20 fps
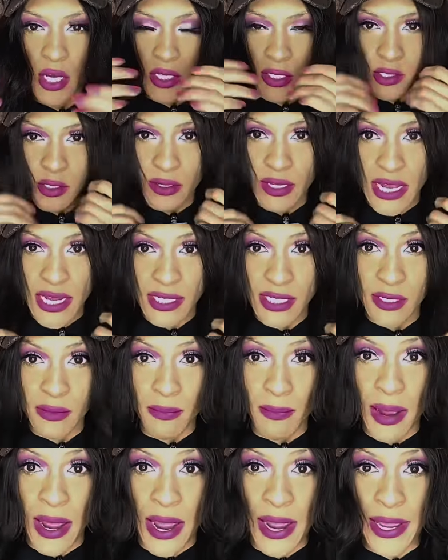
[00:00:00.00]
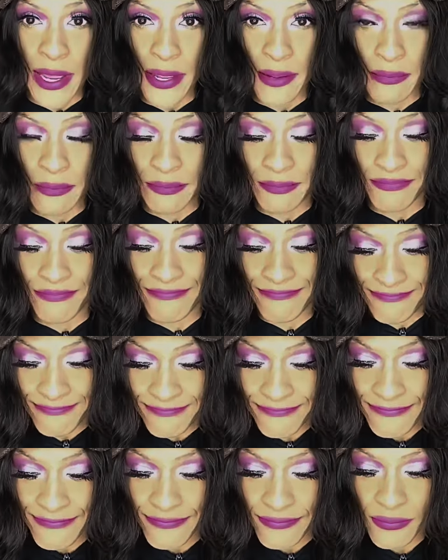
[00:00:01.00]
So that's my
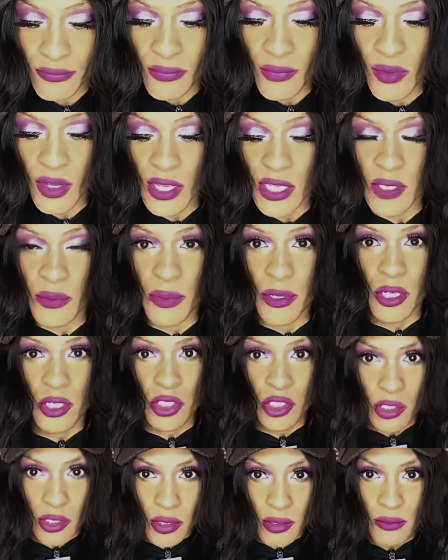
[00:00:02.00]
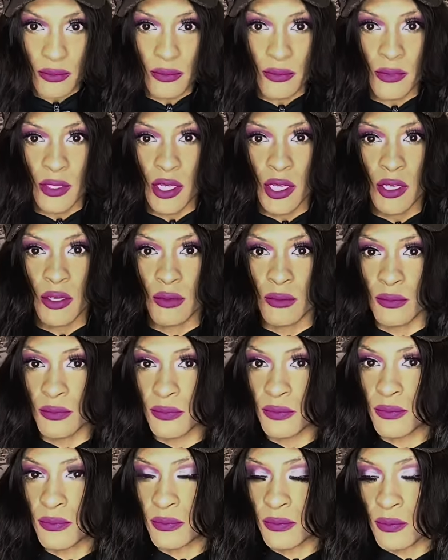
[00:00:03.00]
spiritually thing,
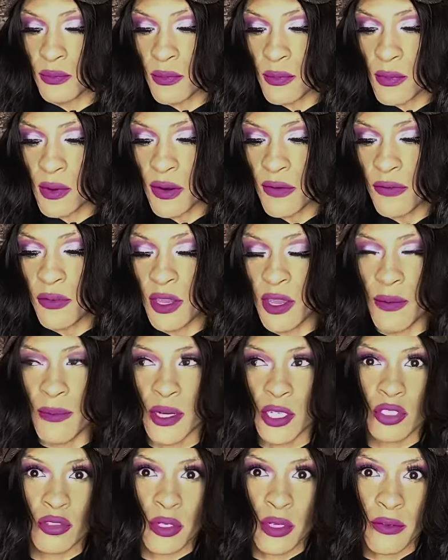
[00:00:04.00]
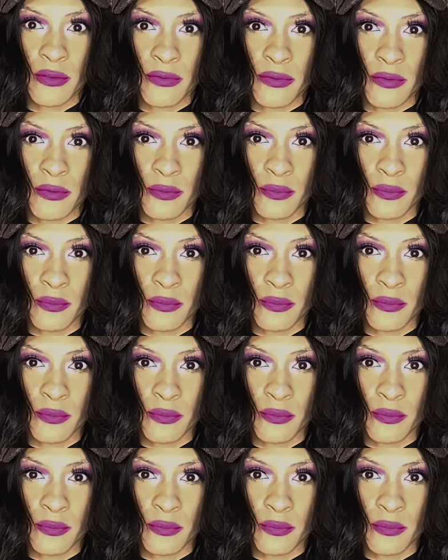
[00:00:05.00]
if you get my drift.